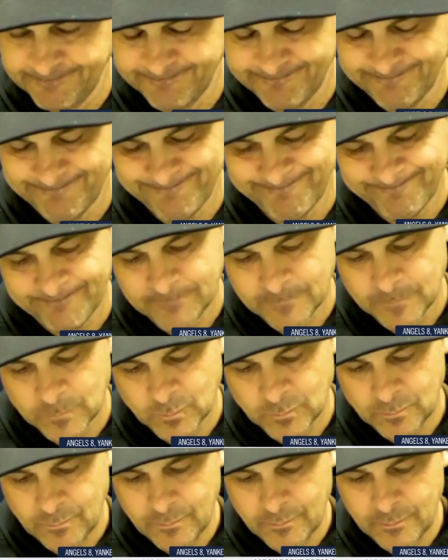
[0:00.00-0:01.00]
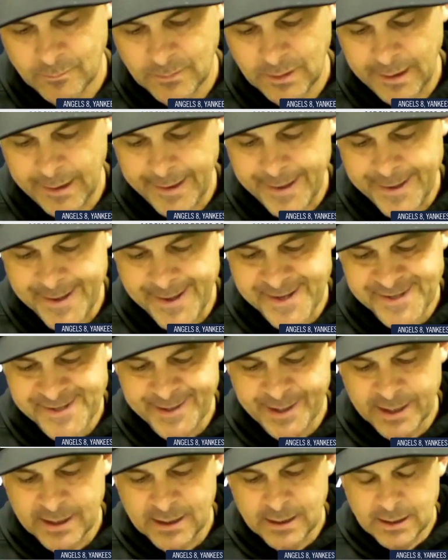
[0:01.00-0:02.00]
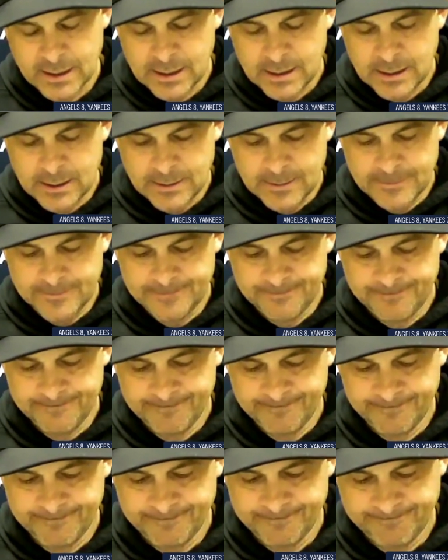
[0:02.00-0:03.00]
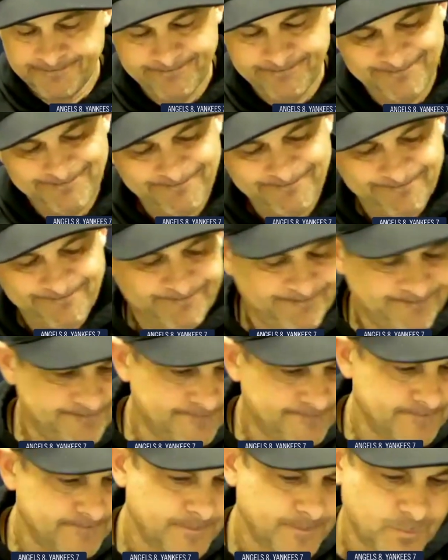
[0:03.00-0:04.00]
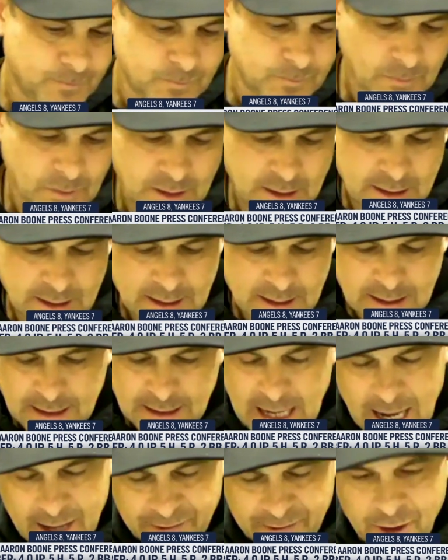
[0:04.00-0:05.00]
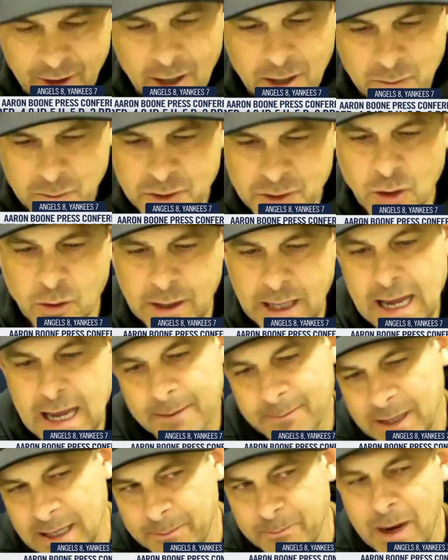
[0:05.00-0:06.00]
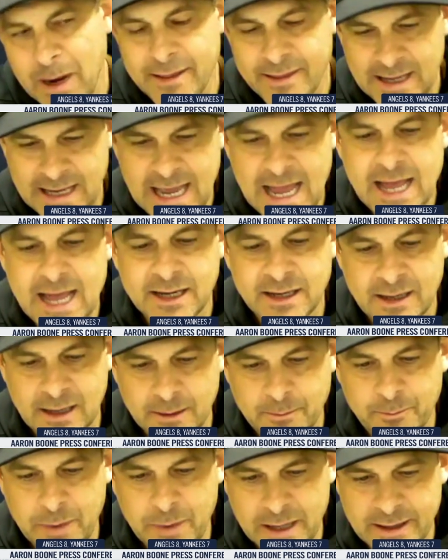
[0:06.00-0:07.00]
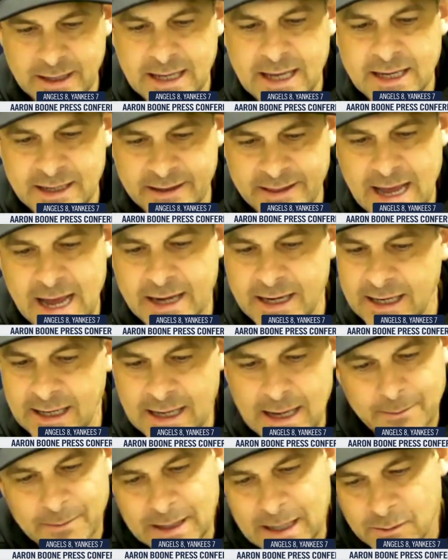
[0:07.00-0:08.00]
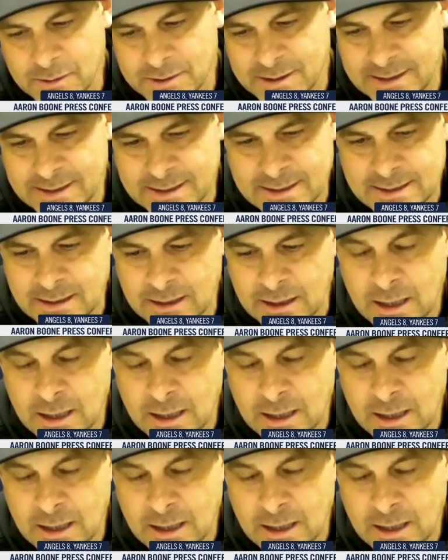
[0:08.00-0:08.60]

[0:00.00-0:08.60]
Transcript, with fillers: at that point? Or did you think, again, like you said, just a good offensive output? Yeah, I thought he was okay. I mean, by the end of that day, I mean, that was his,